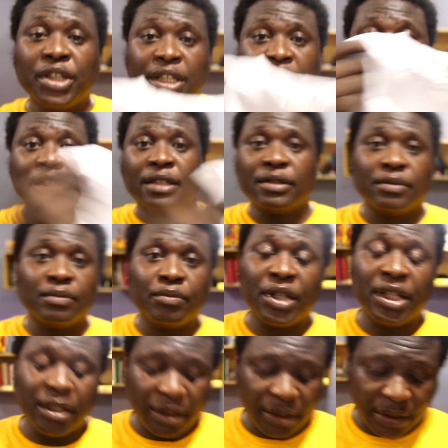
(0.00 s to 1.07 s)
can
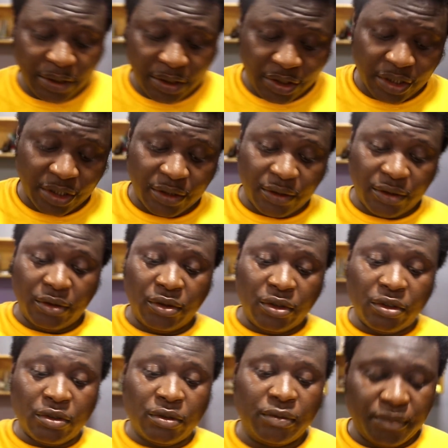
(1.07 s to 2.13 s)
make a t-shirt.
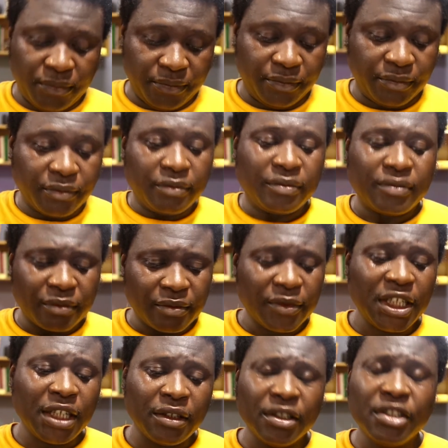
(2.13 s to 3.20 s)
So
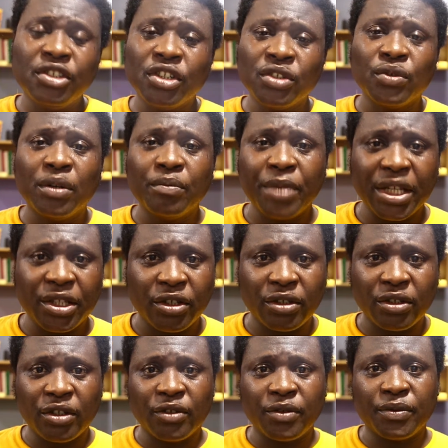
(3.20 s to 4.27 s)
this is just one method
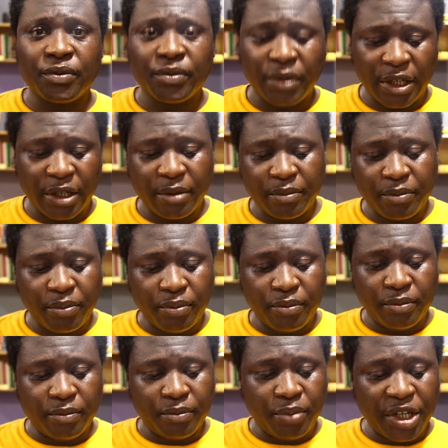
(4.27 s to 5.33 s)
of
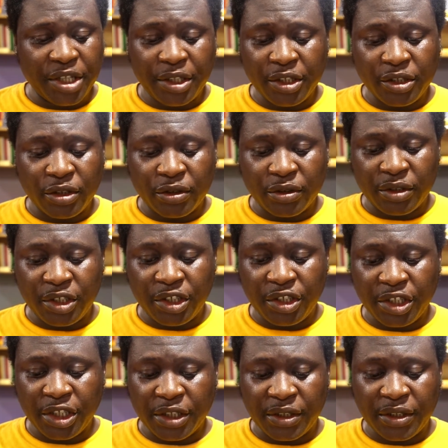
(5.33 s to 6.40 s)
printing on
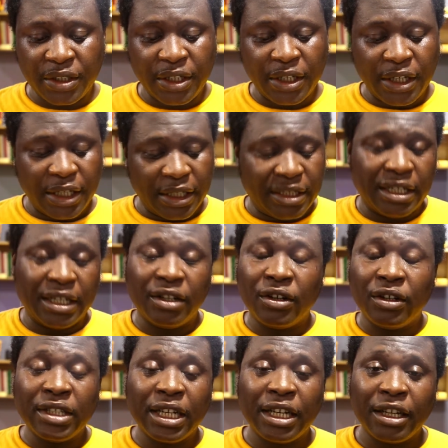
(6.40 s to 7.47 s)
t-shirts. There are
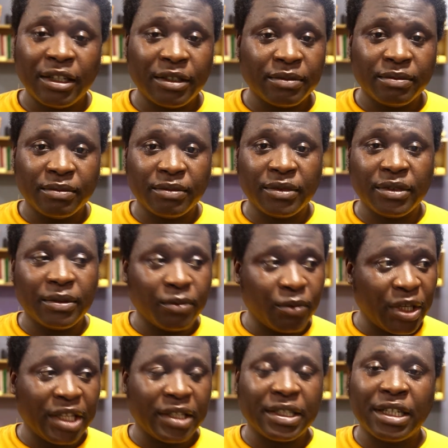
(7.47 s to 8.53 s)
other
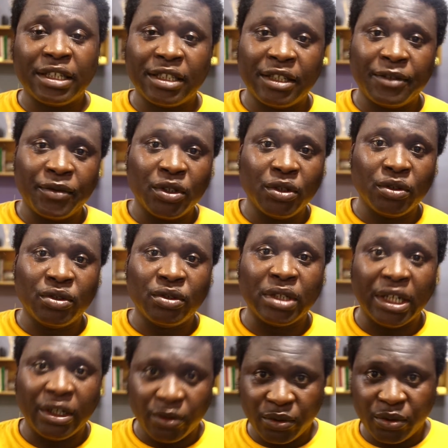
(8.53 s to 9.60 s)
ways, as I've told you.
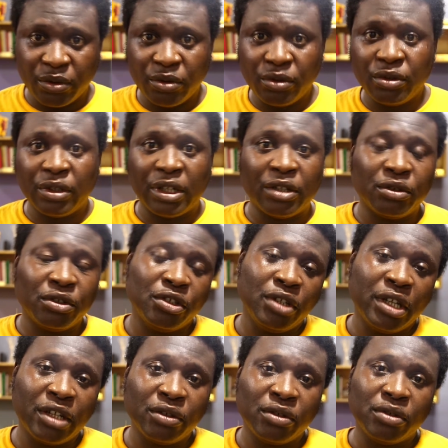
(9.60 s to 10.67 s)
I'll show you
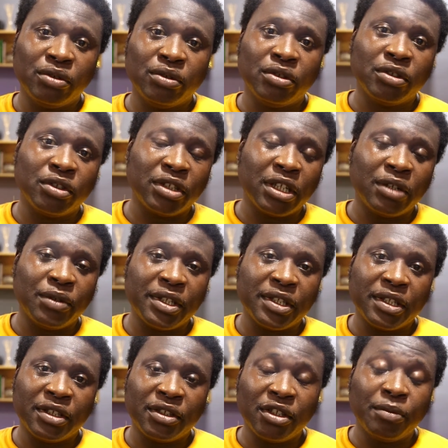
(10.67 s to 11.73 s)
how to do those other ways
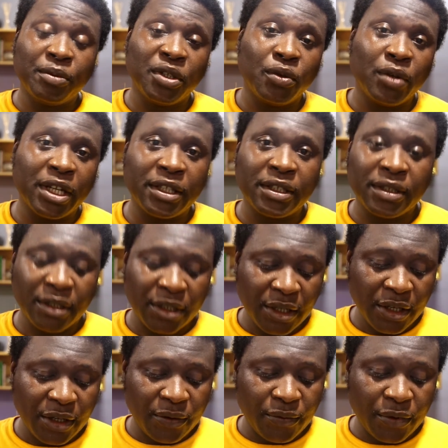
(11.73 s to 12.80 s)
in subsequent
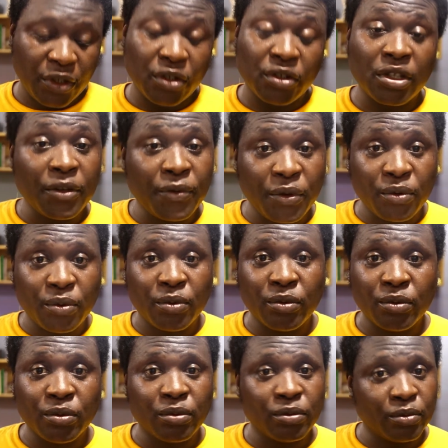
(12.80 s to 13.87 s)
videos. If
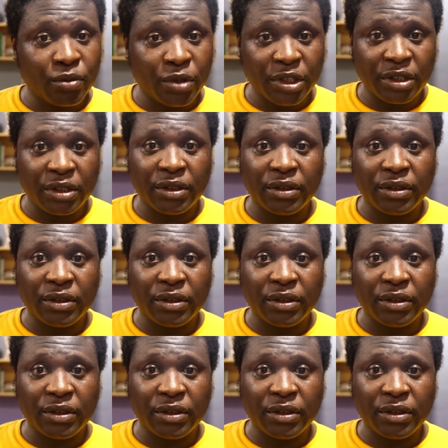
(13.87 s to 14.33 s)
you want